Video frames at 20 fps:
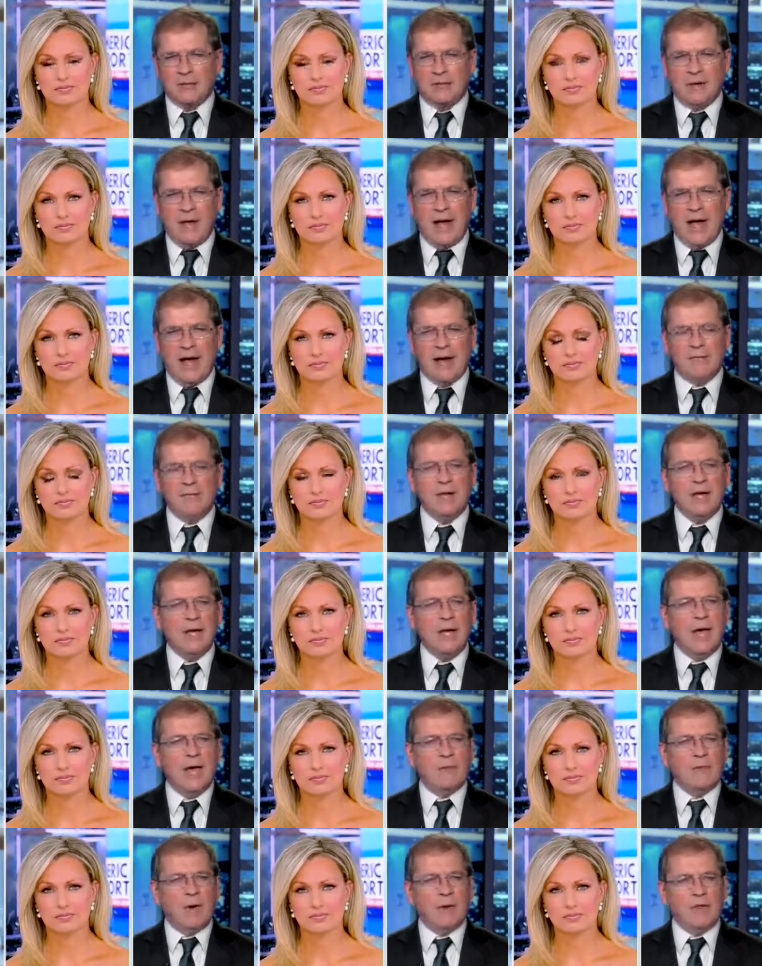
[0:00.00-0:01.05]
Speaker 1: you have.
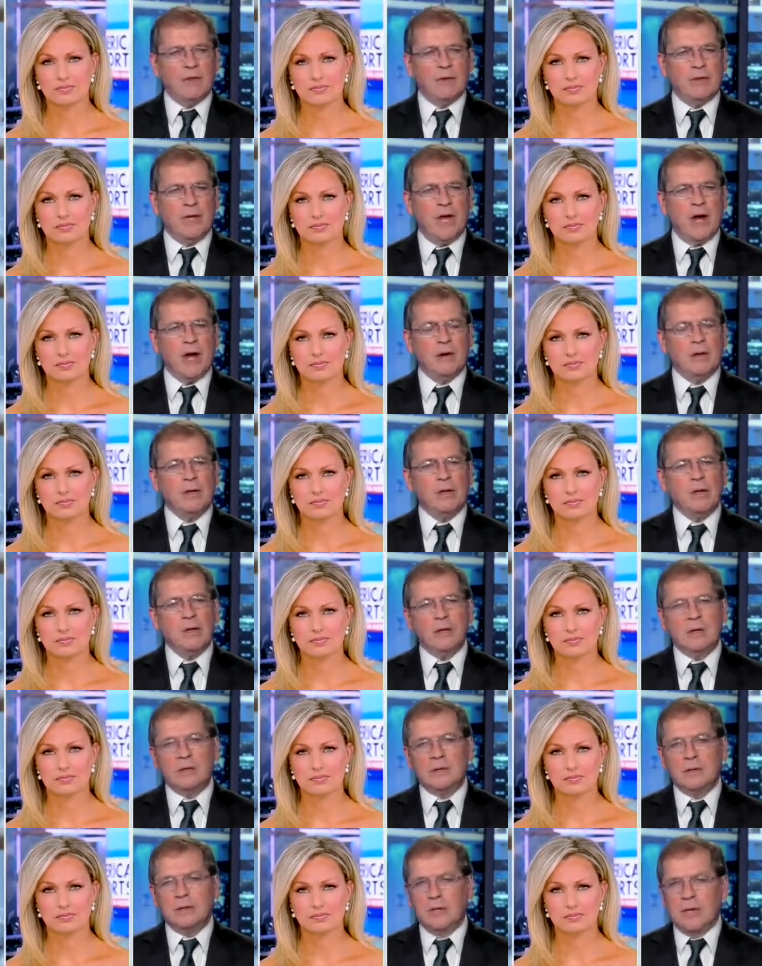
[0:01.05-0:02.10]
And when they're there,
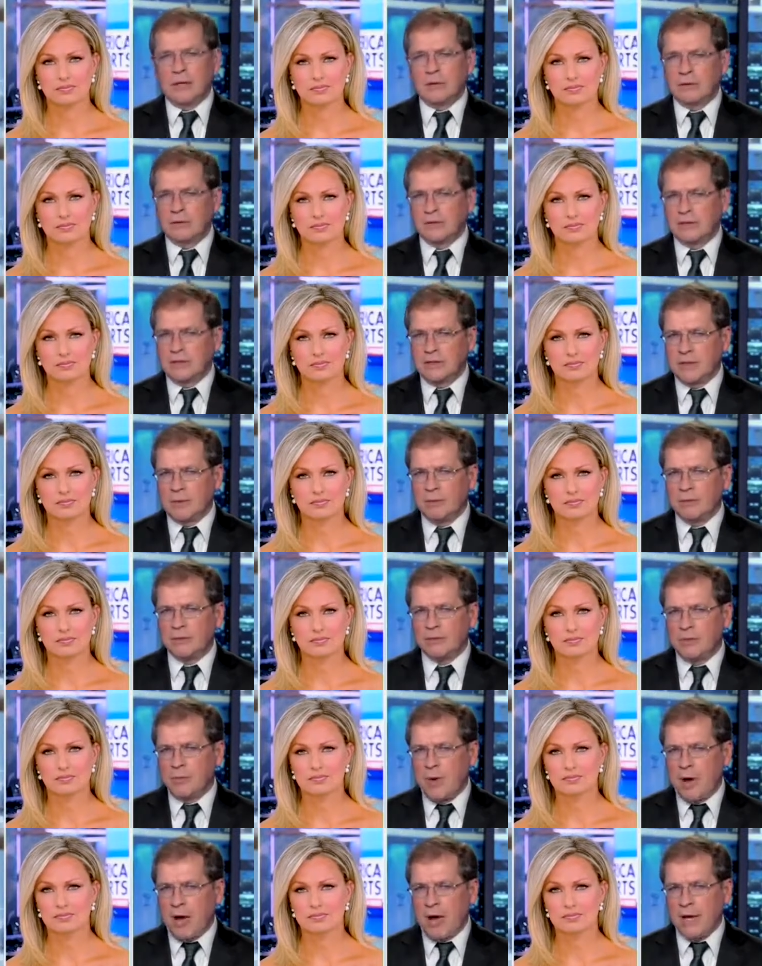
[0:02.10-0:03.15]
do they look to see
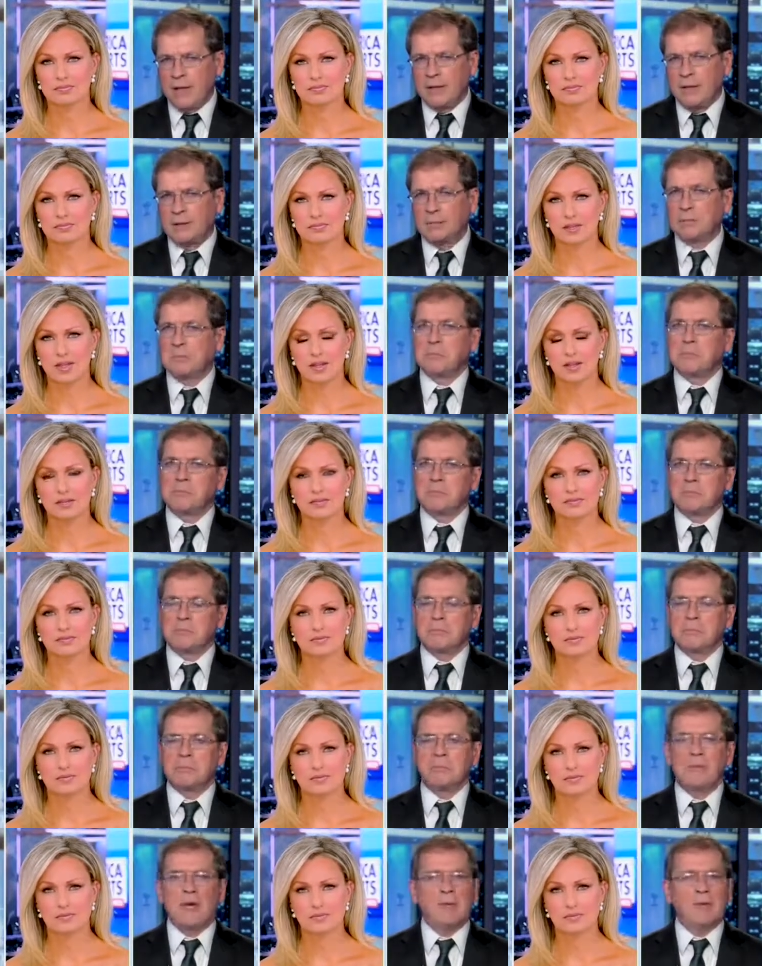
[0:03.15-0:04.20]
what you buy? Yeah.
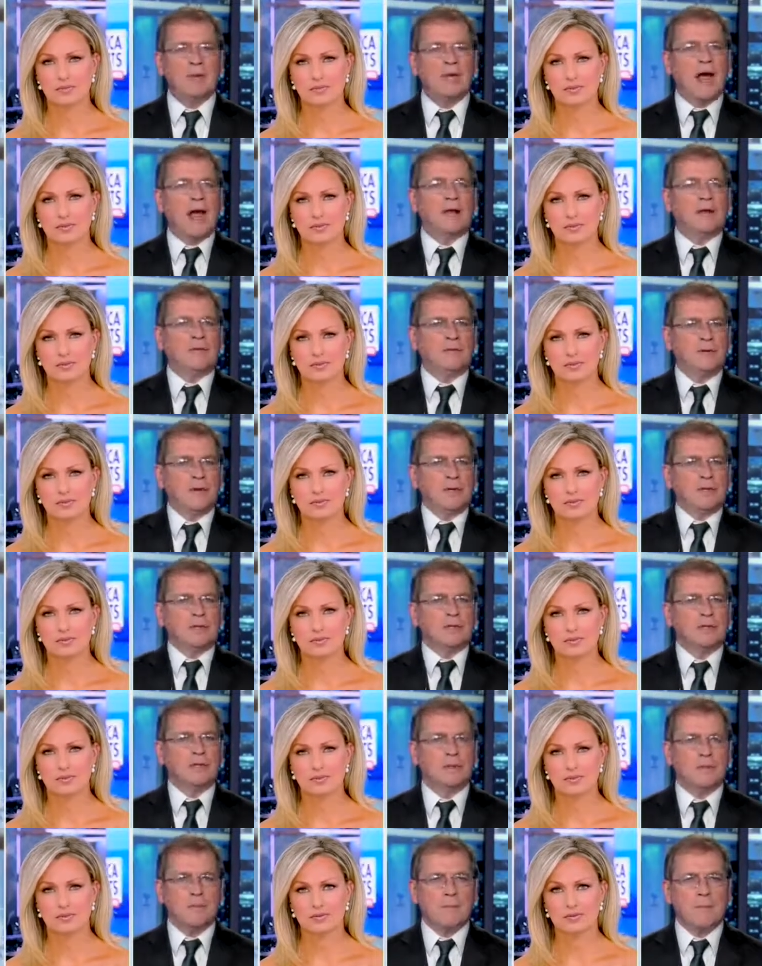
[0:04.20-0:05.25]
Maybe not at
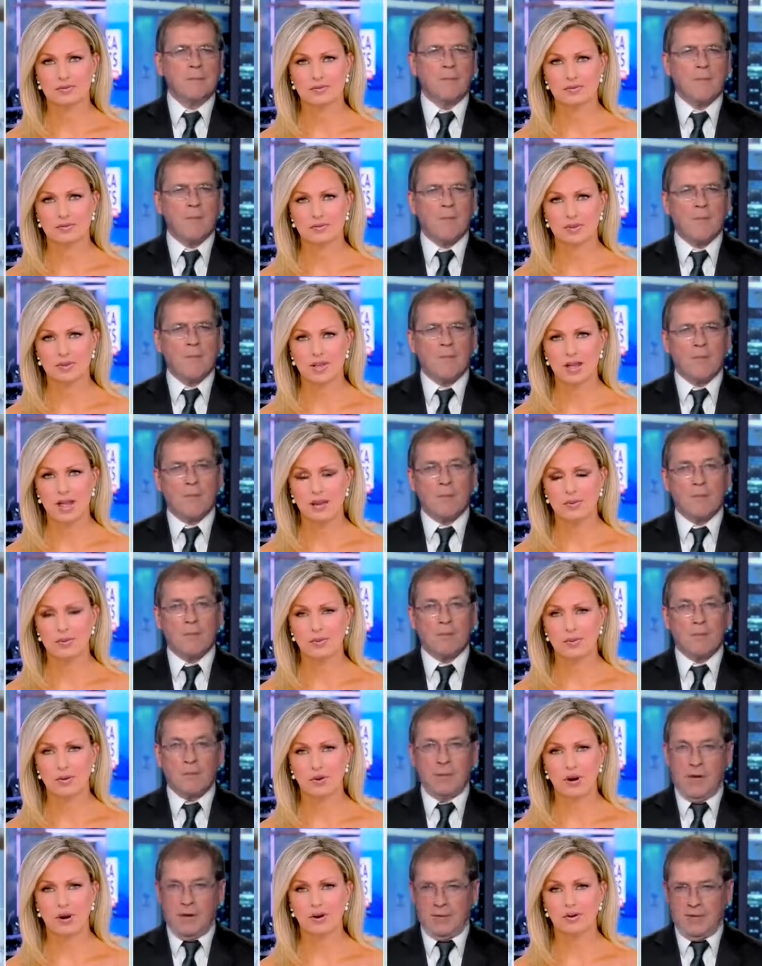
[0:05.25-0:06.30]
first.
Speaker 2: I
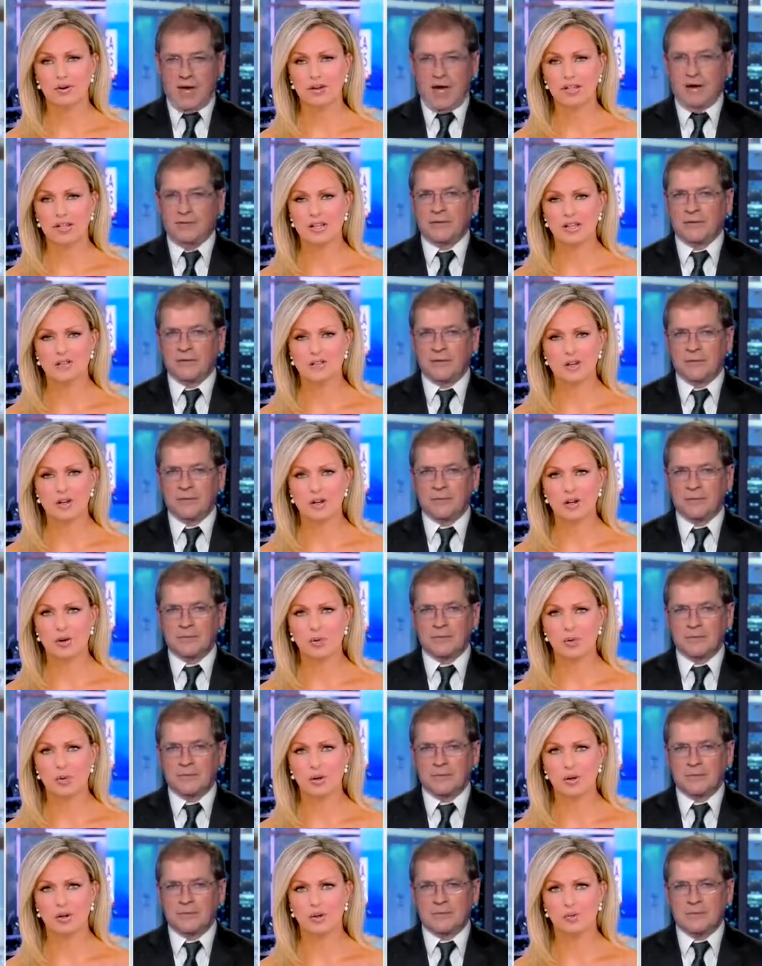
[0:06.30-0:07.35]
mean, we're Maybe already after. living in a
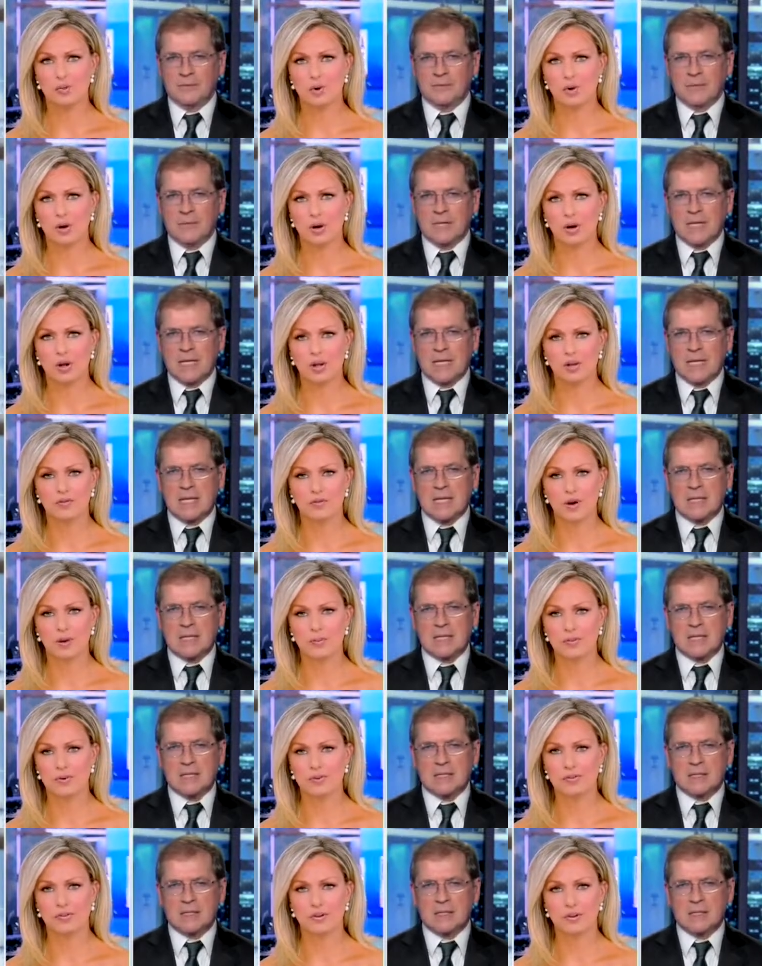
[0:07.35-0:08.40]
world where all of our
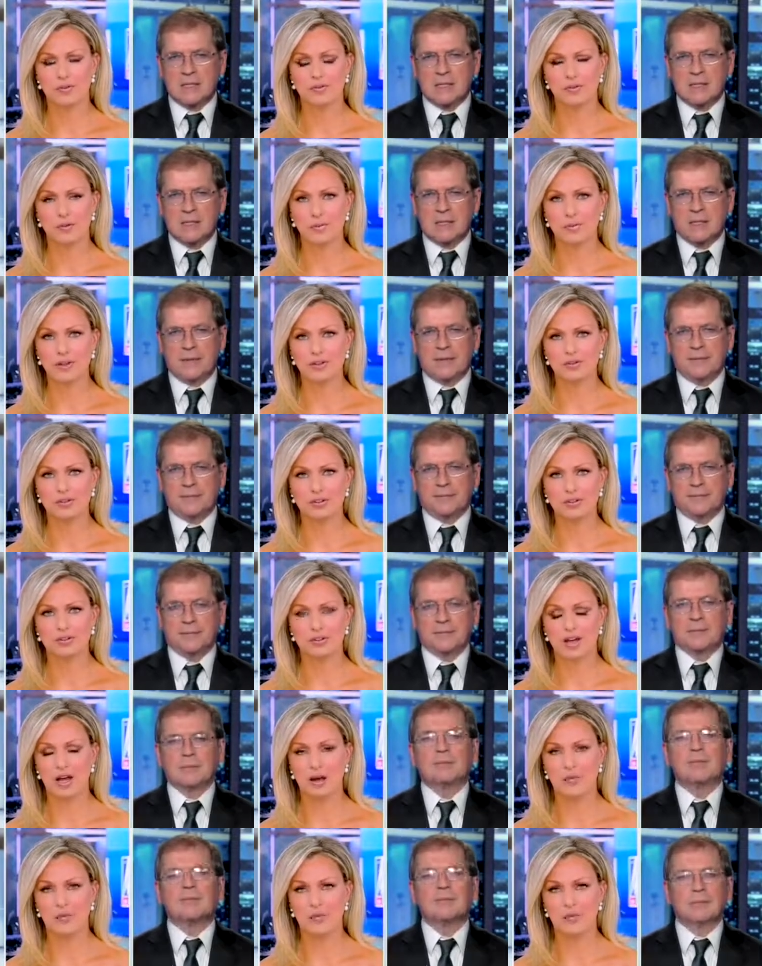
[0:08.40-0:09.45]
personal information is
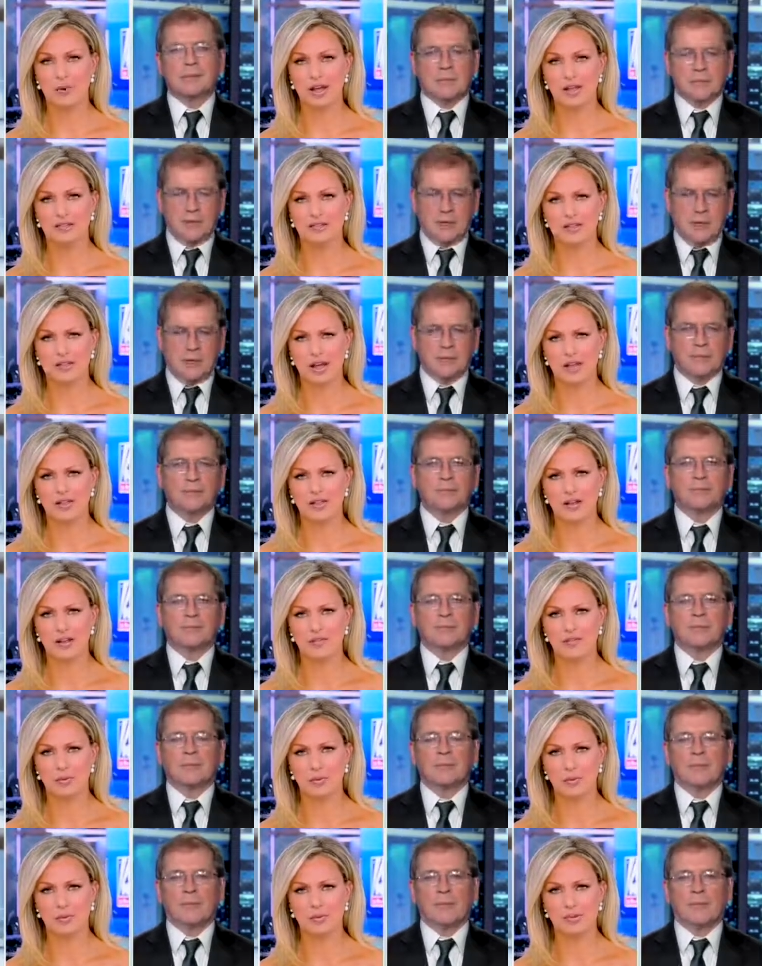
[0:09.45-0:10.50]
compromised, yeah. and now the
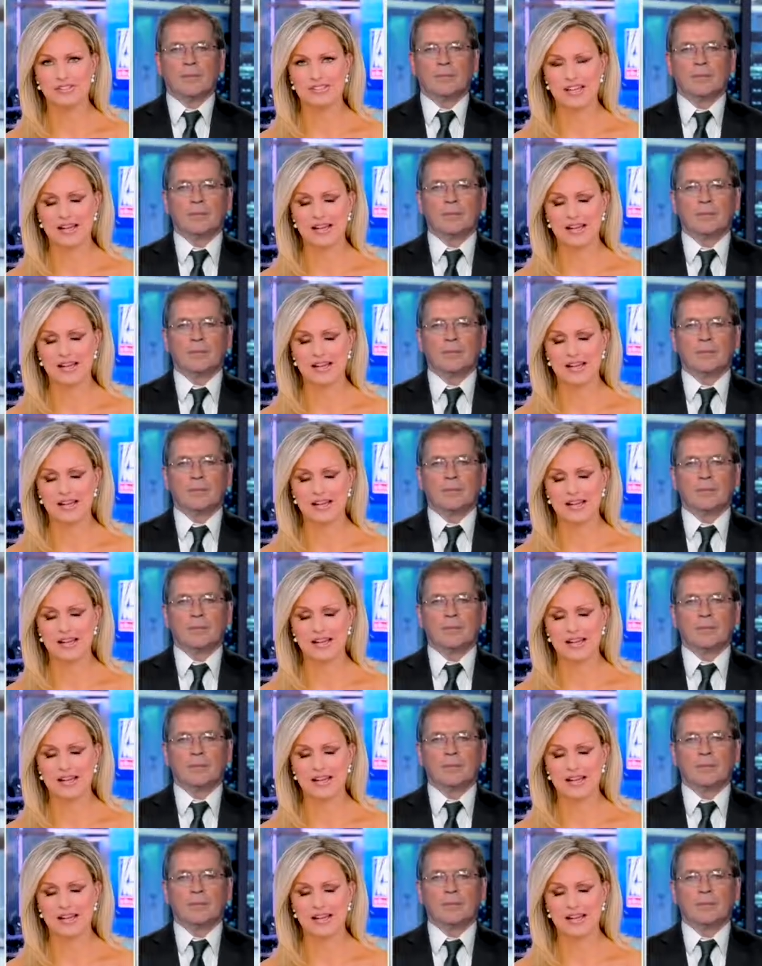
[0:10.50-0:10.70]
government wants